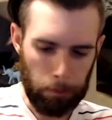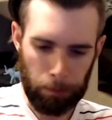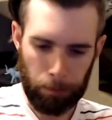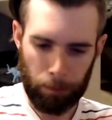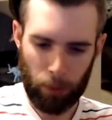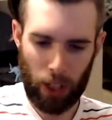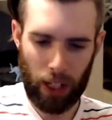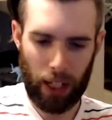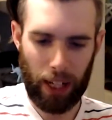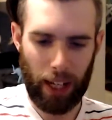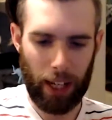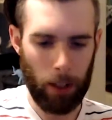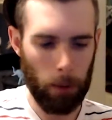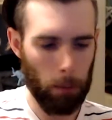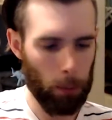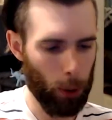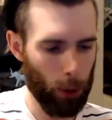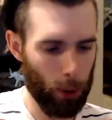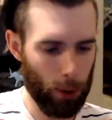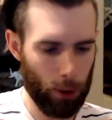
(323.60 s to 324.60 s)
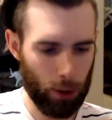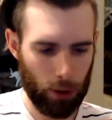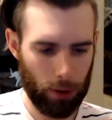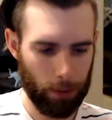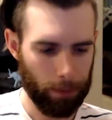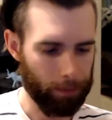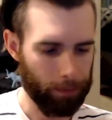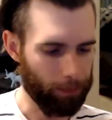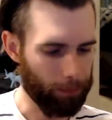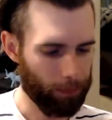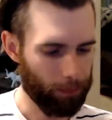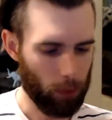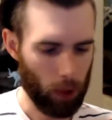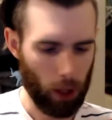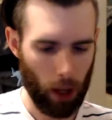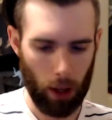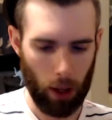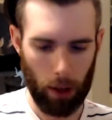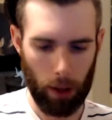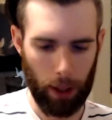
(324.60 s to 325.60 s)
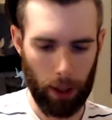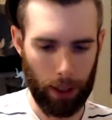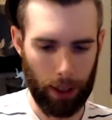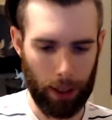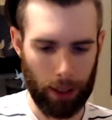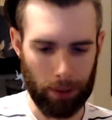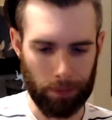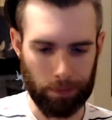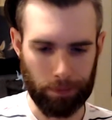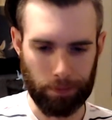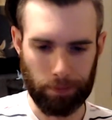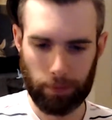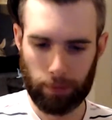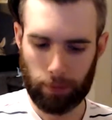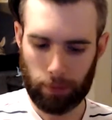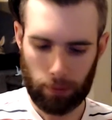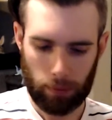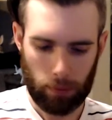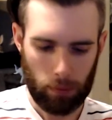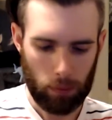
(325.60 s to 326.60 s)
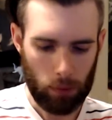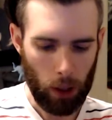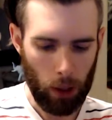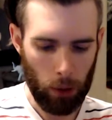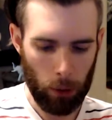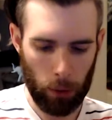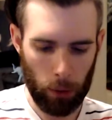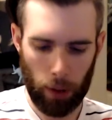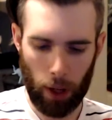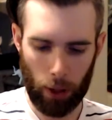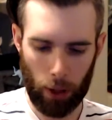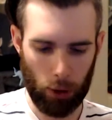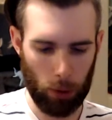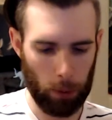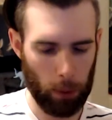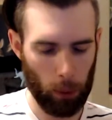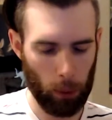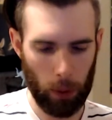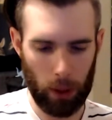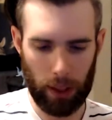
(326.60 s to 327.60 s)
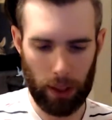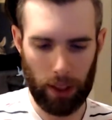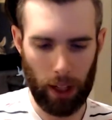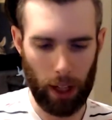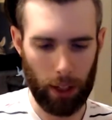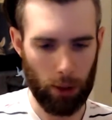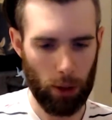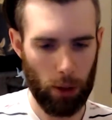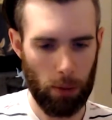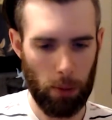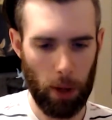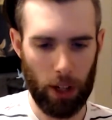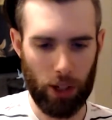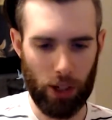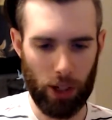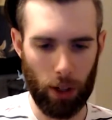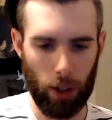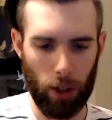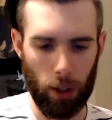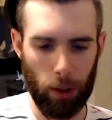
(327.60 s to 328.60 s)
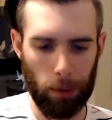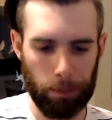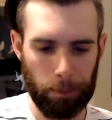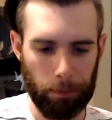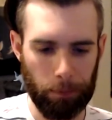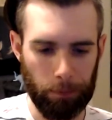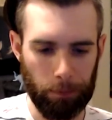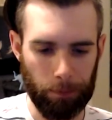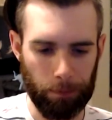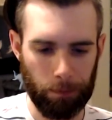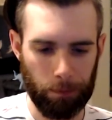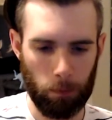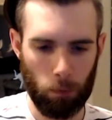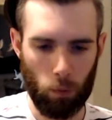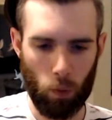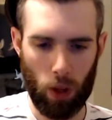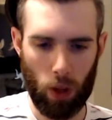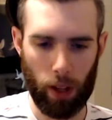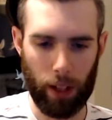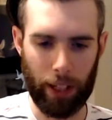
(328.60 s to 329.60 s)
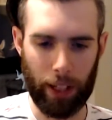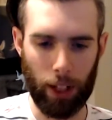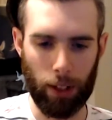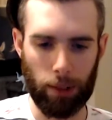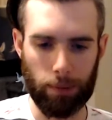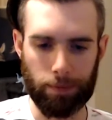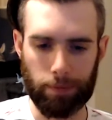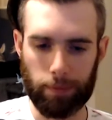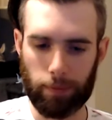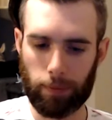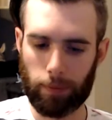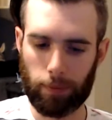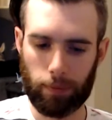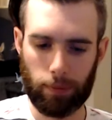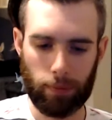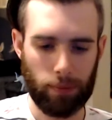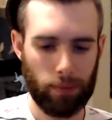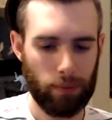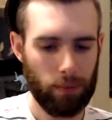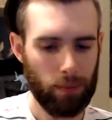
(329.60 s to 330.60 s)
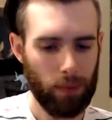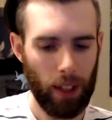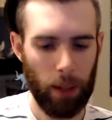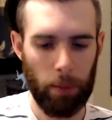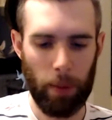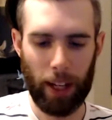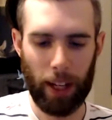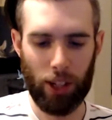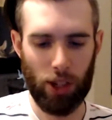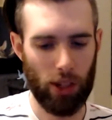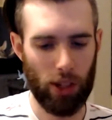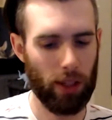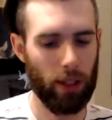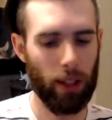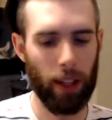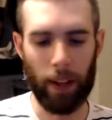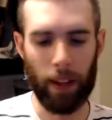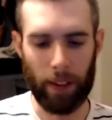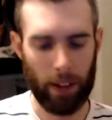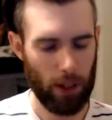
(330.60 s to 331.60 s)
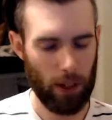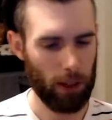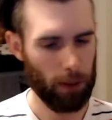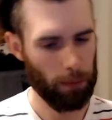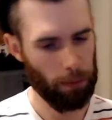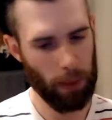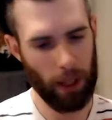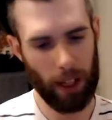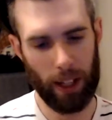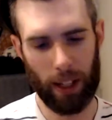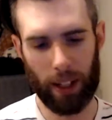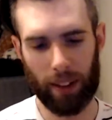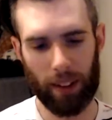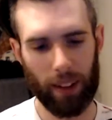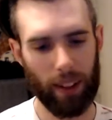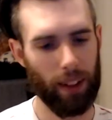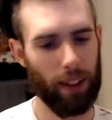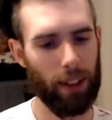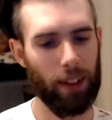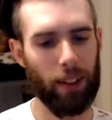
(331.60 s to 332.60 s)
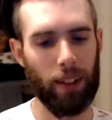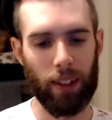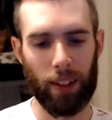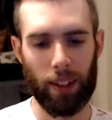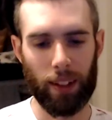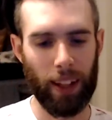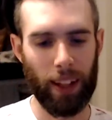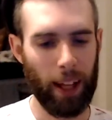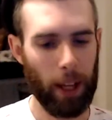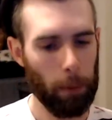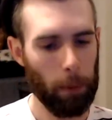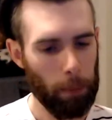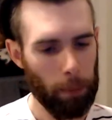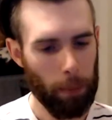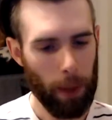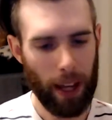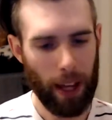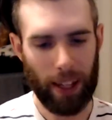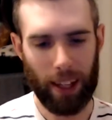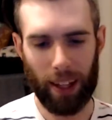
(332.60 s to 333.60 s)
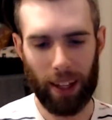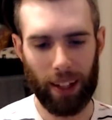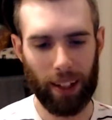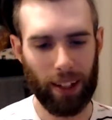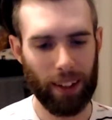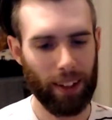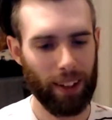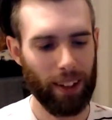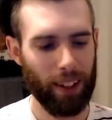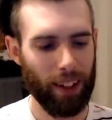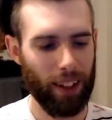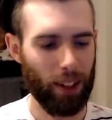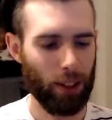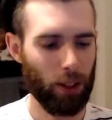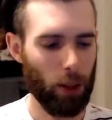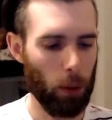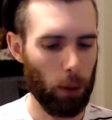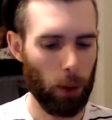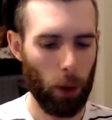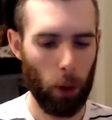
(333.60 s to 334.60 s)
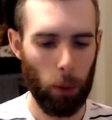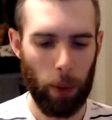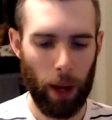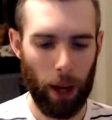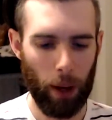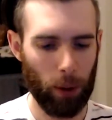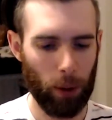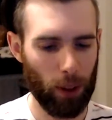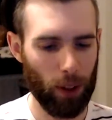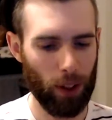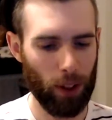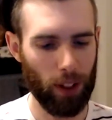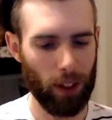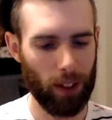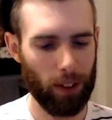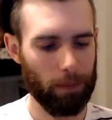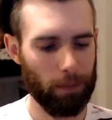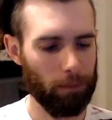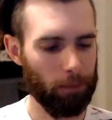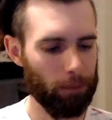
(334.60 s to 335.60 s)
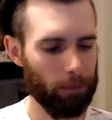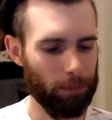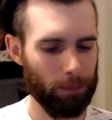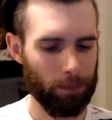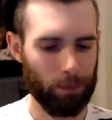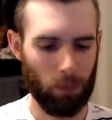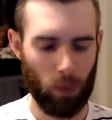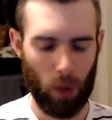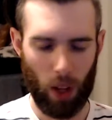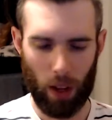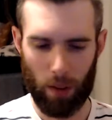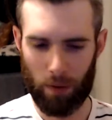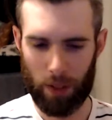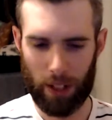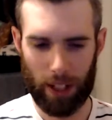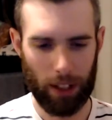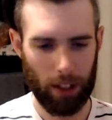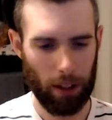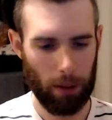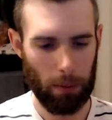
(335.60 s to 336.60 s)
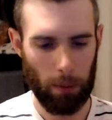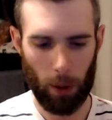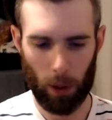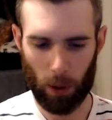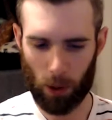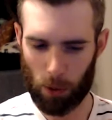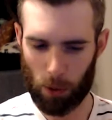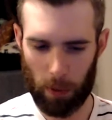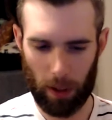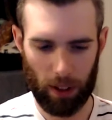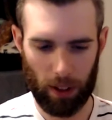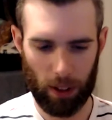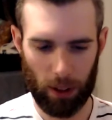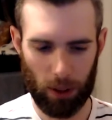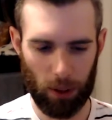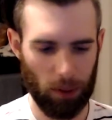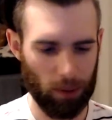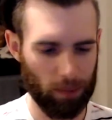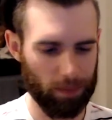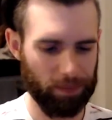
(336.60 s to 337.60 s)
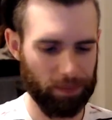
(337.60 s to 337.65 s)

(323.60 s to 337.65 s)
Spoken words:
Get a hint of booze through the nostril, but really not too much at all. You know, man, it's just a lot of that just big, like, baking cocoa powder, vanilla marshmallow.